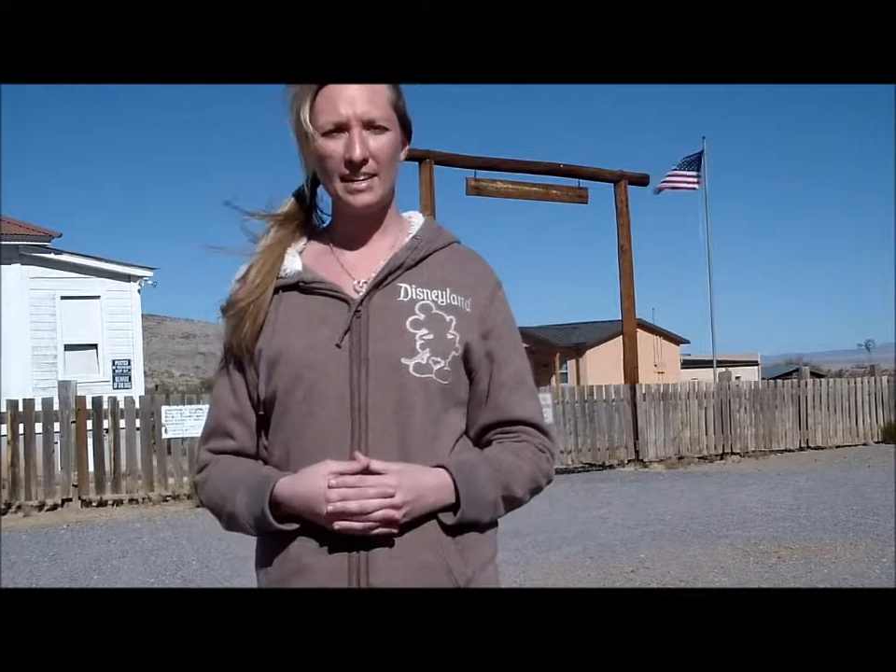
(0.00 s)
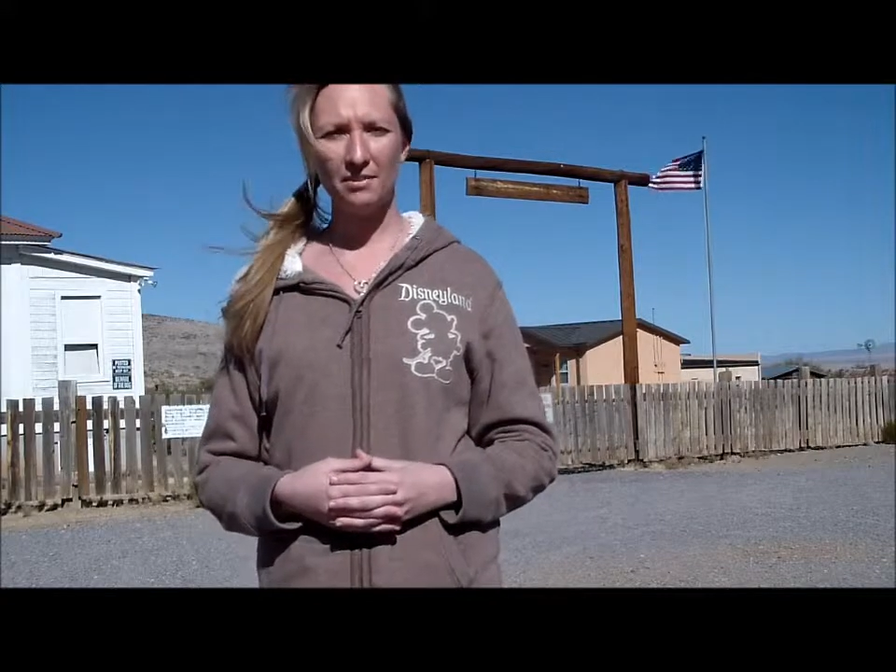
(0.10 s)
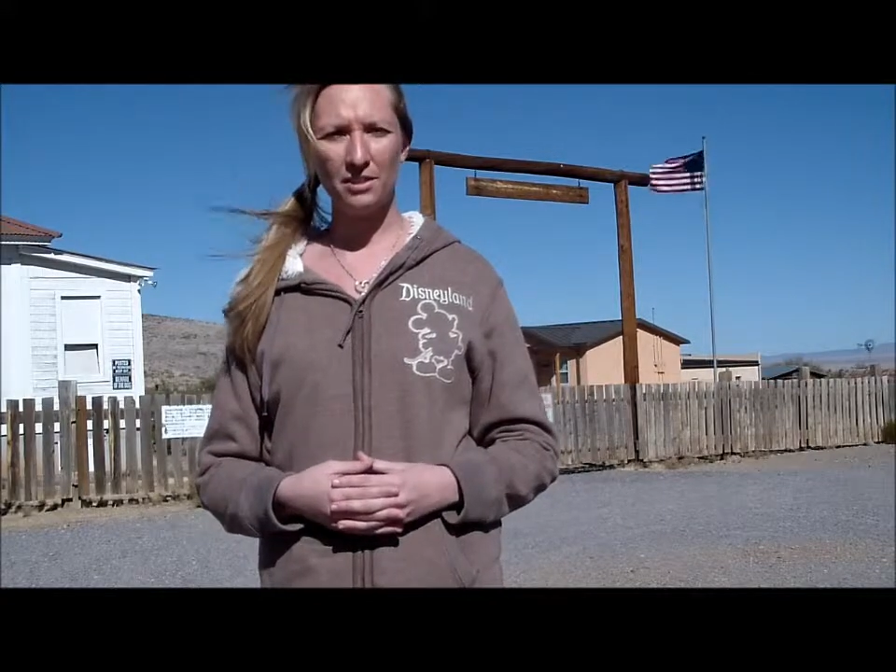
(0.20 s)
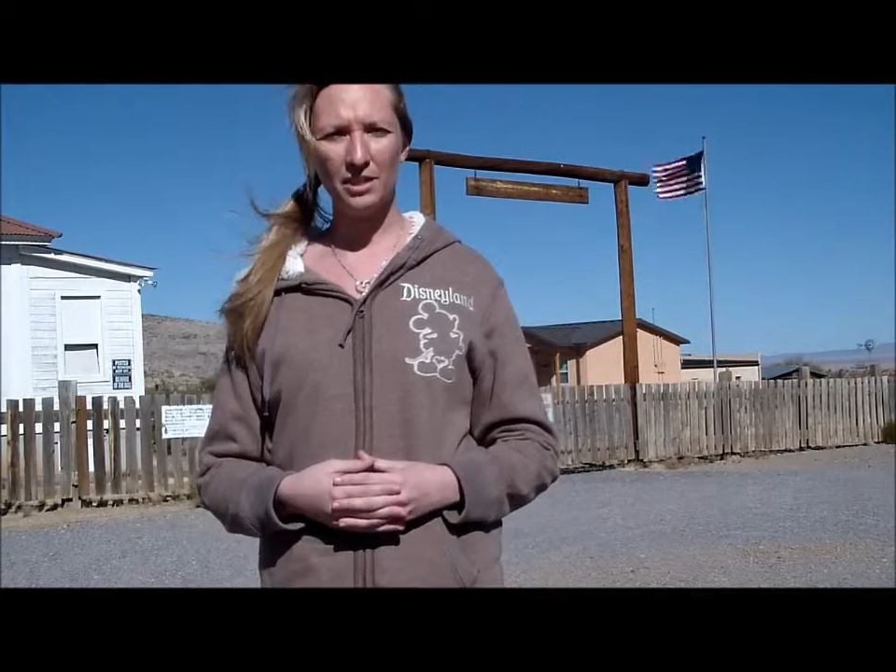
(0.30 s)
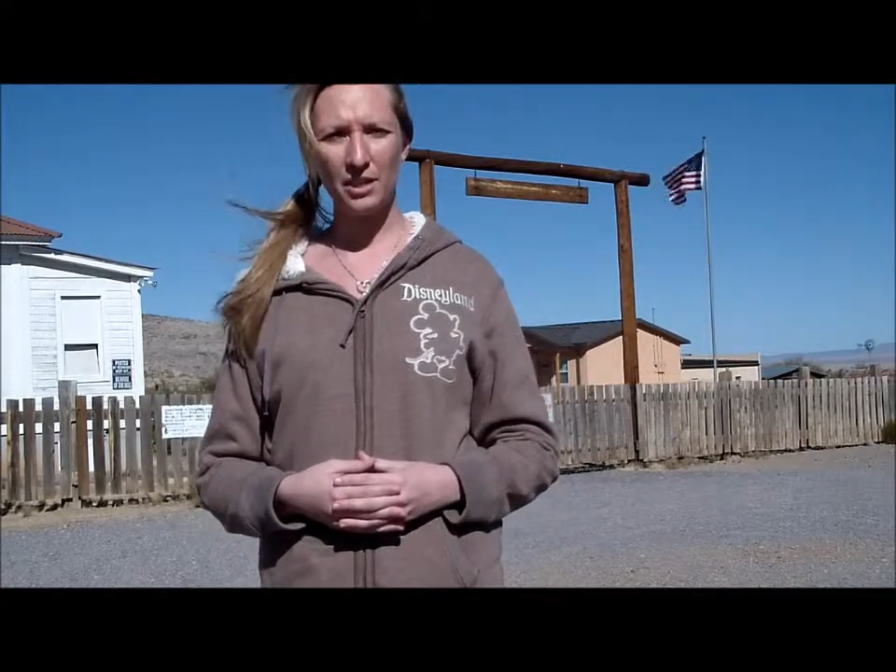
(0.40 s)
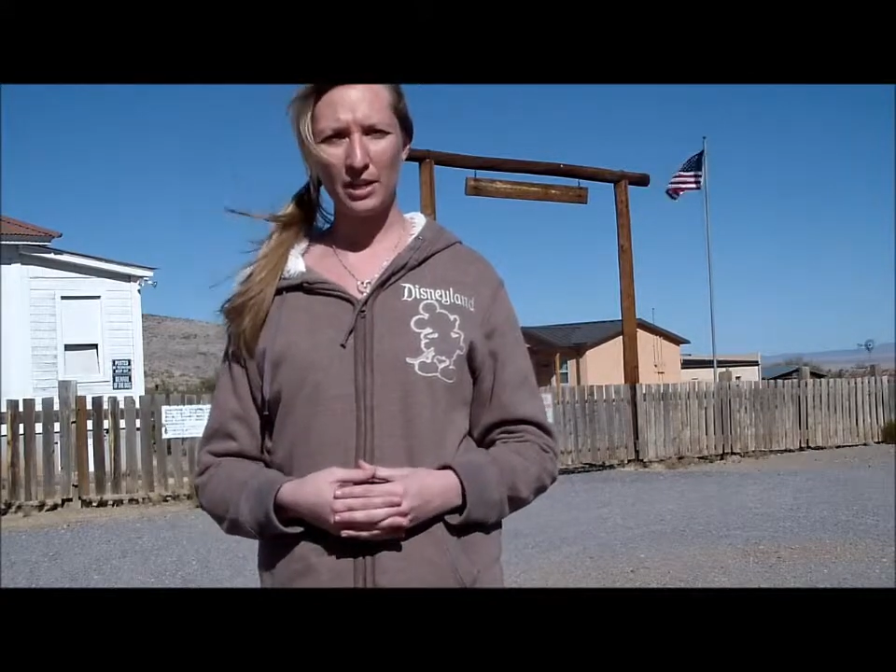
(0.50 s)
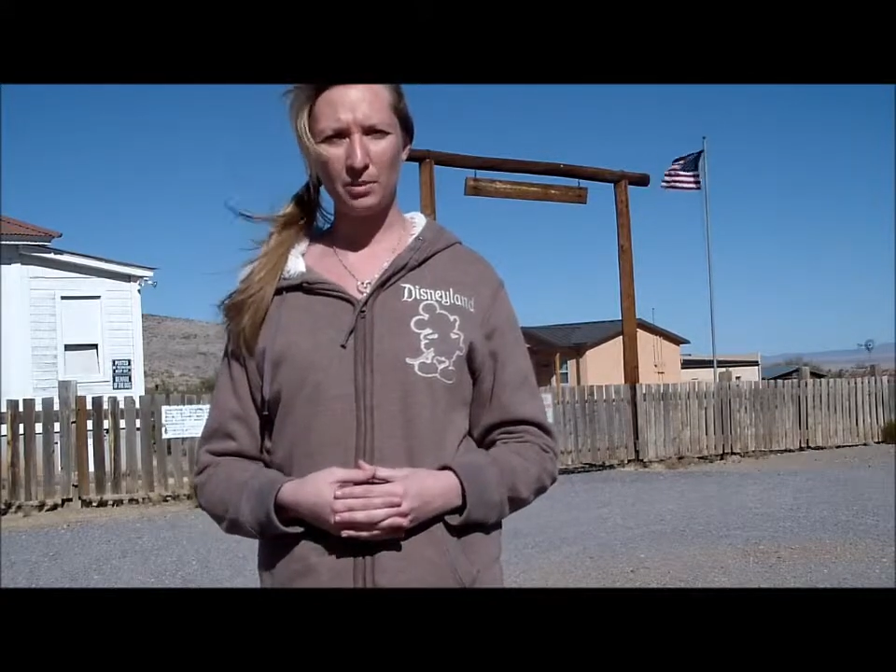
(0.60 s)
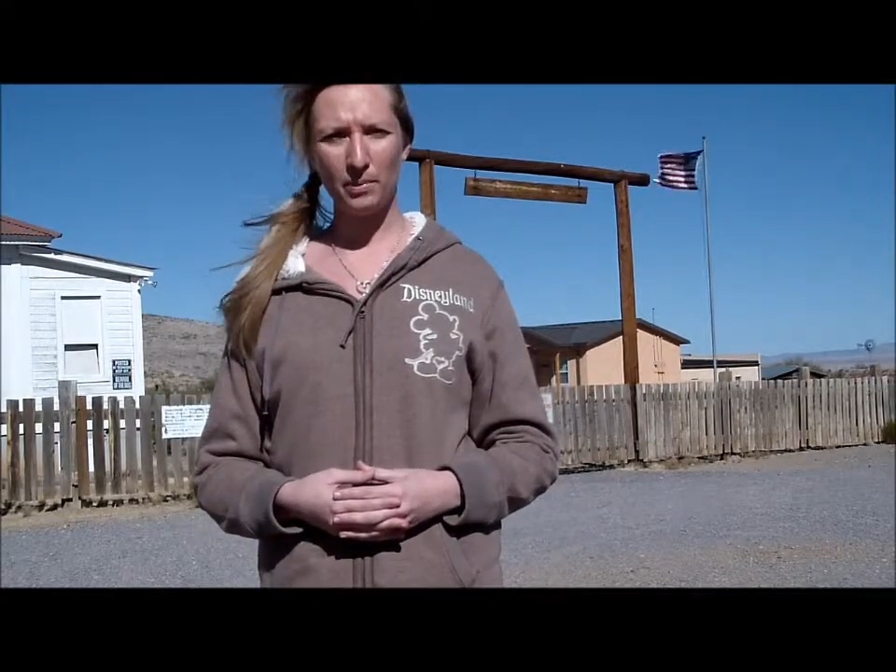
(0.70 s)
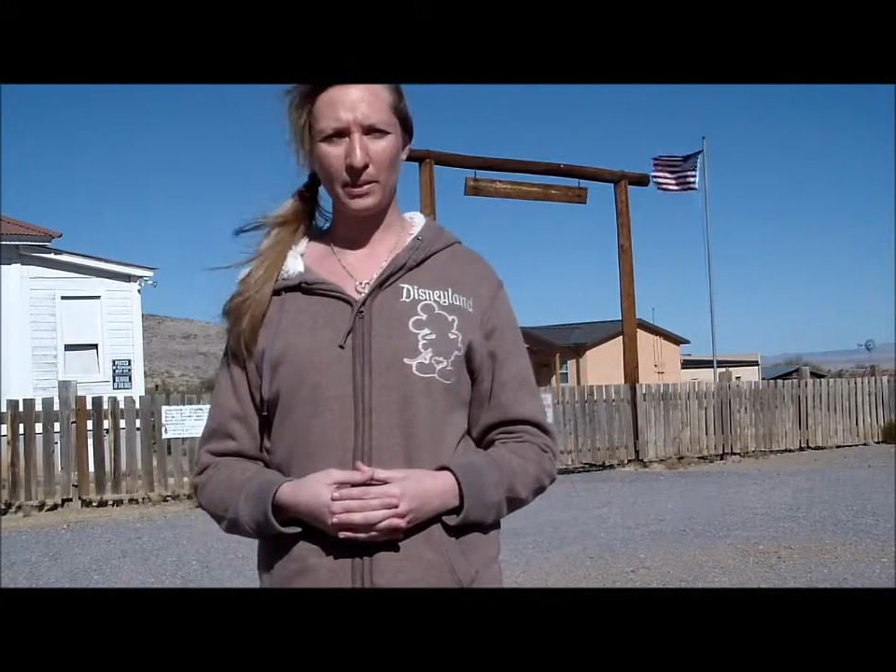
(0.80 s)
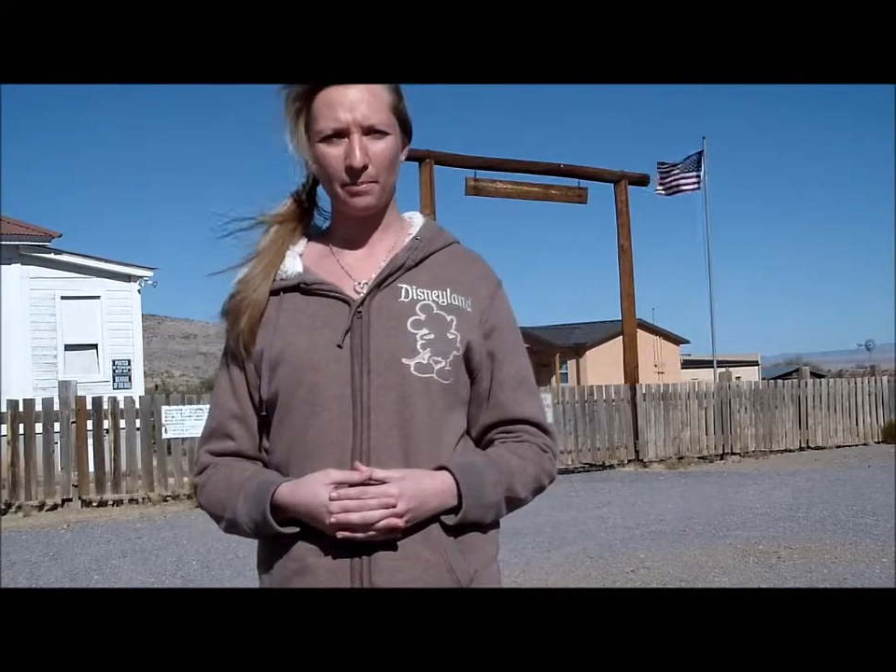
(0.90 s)
town to
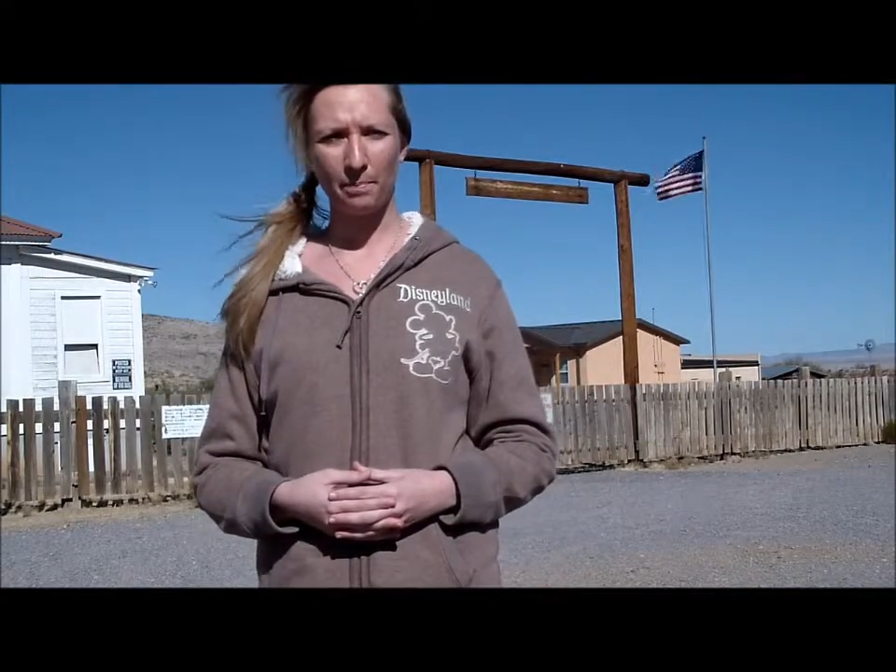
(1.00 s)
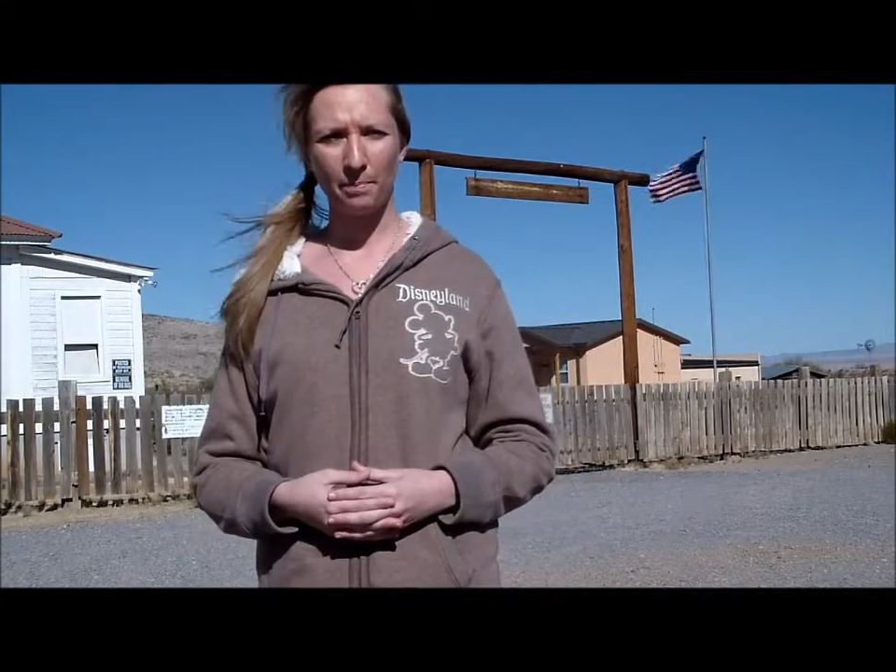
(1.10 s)
Shakespeare,